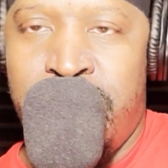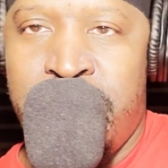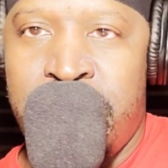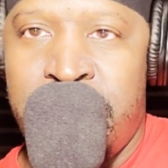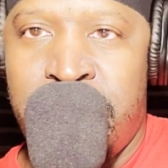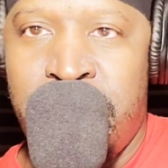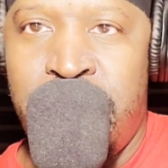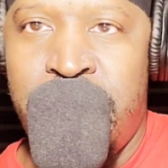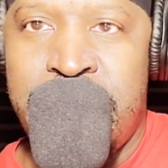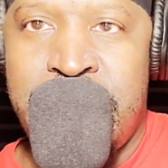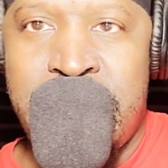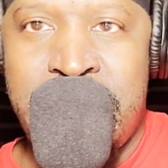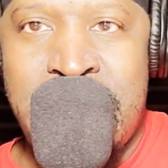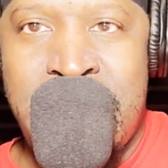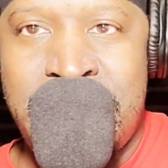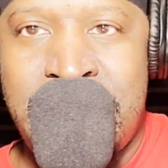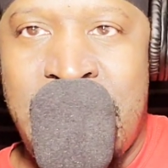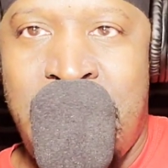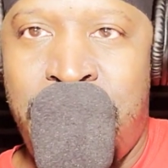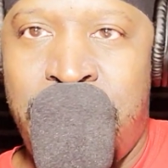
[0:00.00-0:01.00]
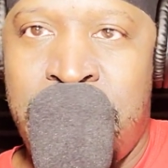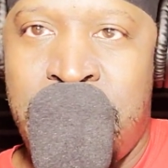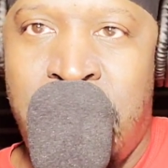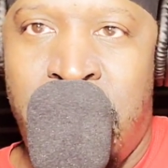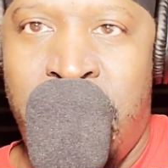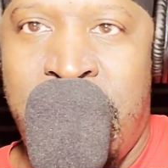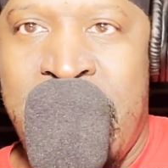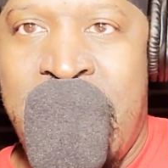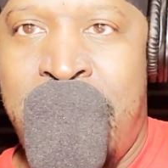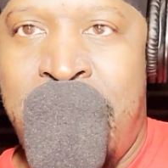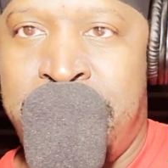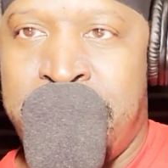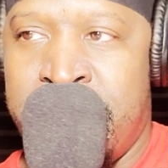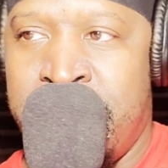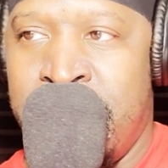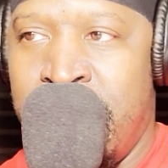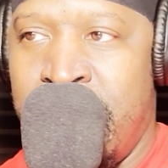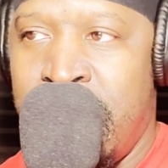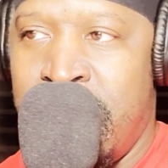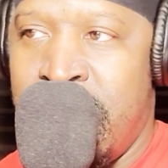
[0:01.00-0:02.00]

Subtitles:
was doing it, that was going to happen.